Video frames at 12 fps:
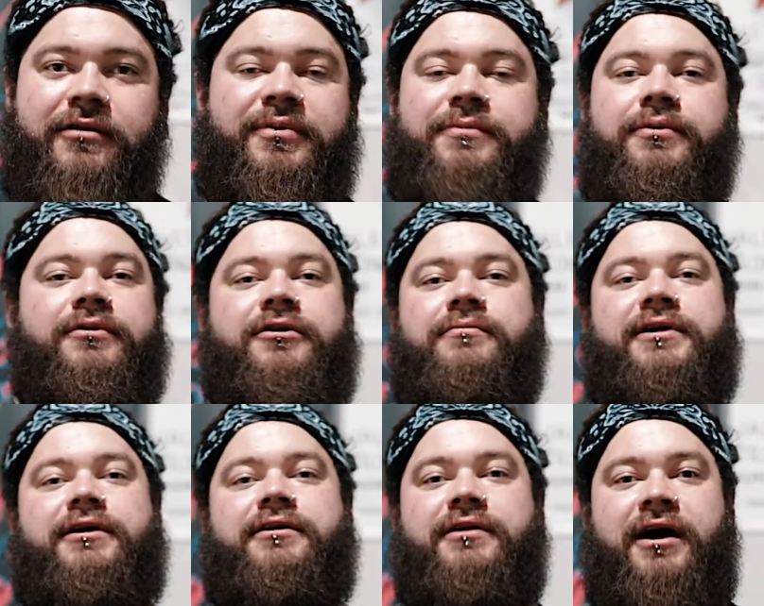People will come
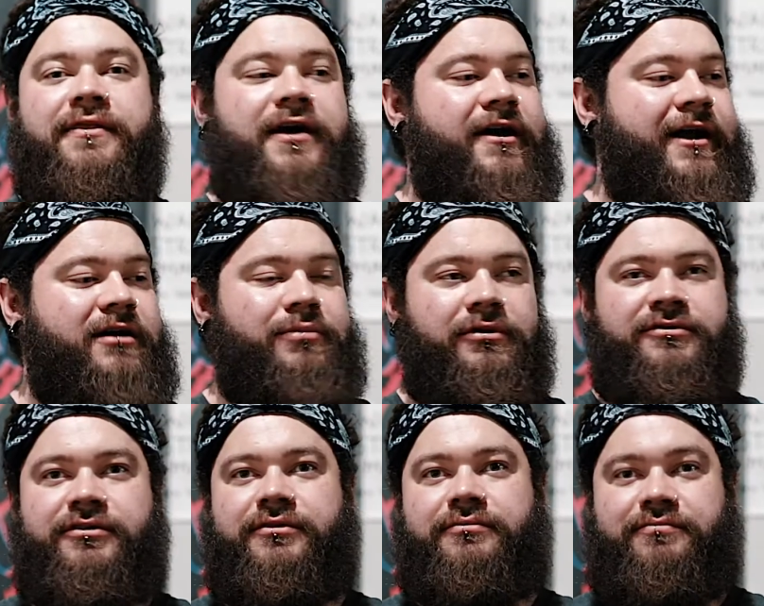down and they're able
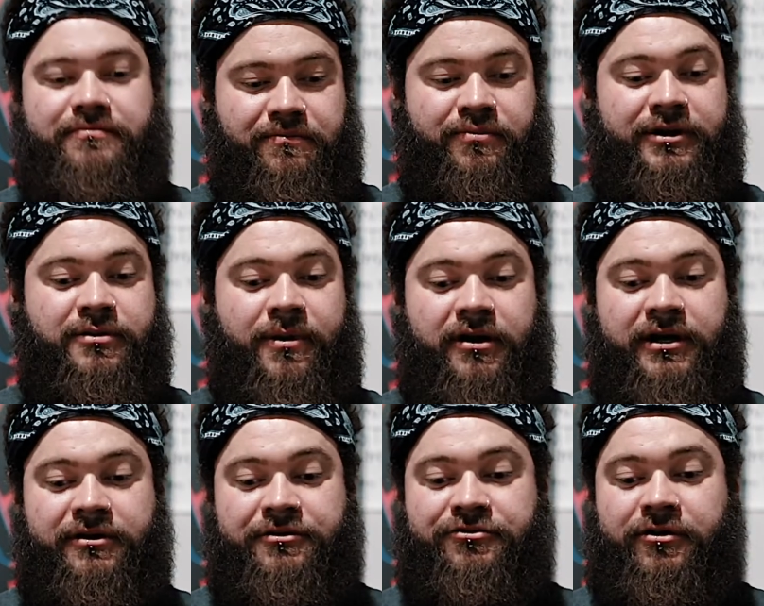to bring the bar down
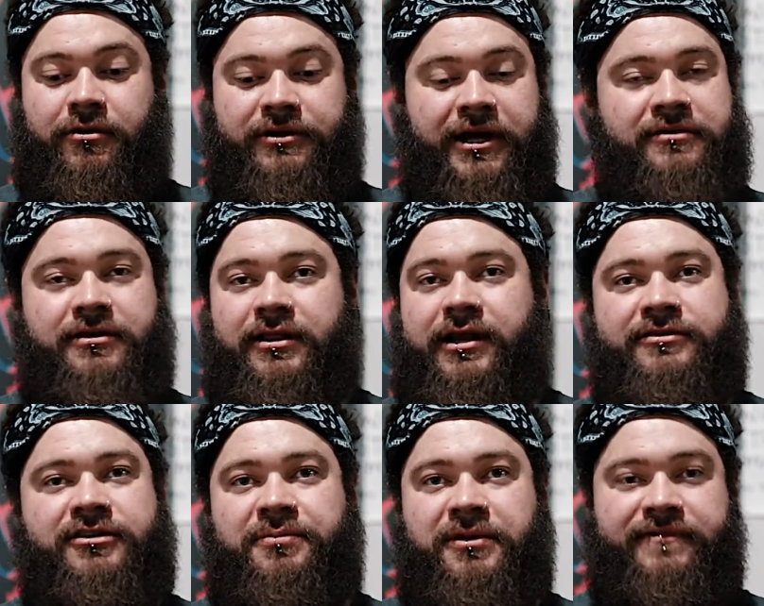controlled to get to the last
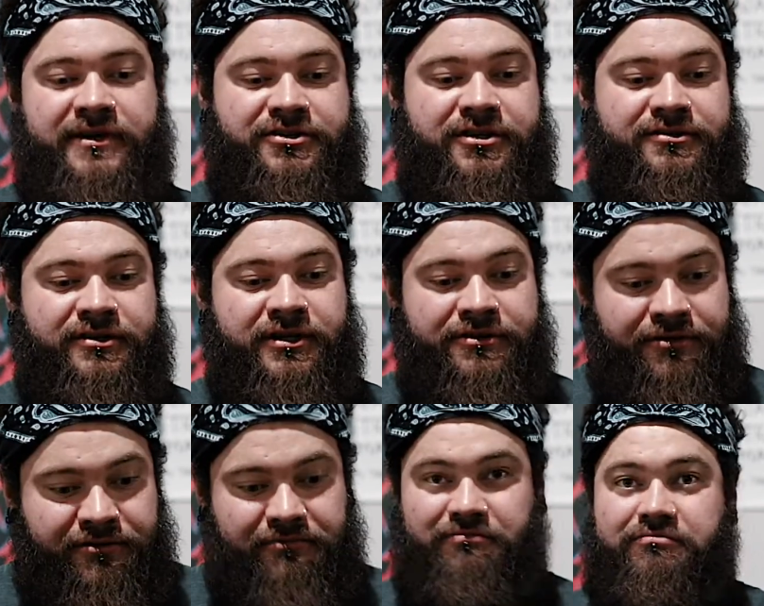couple of inches and they're
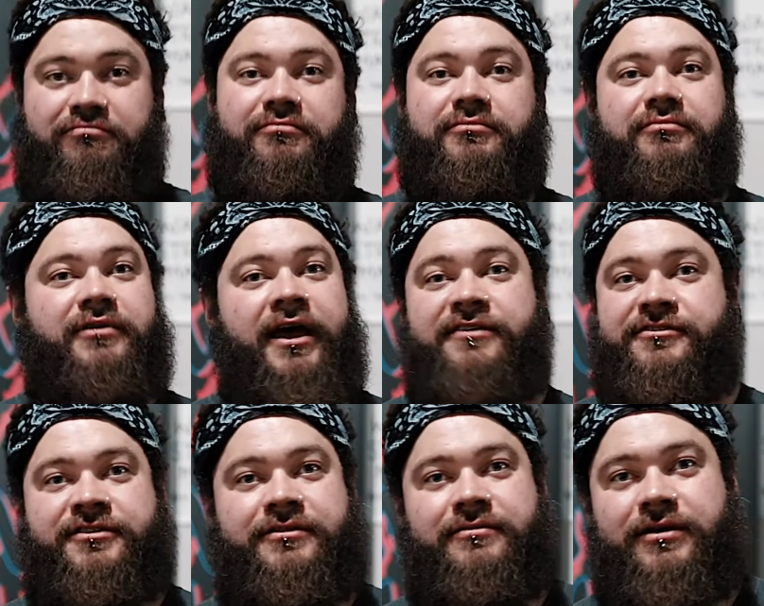just
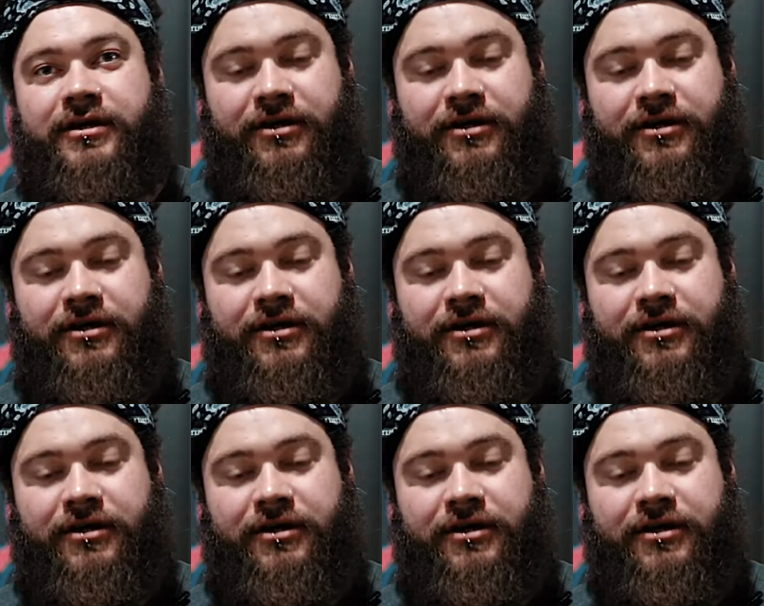hesitant.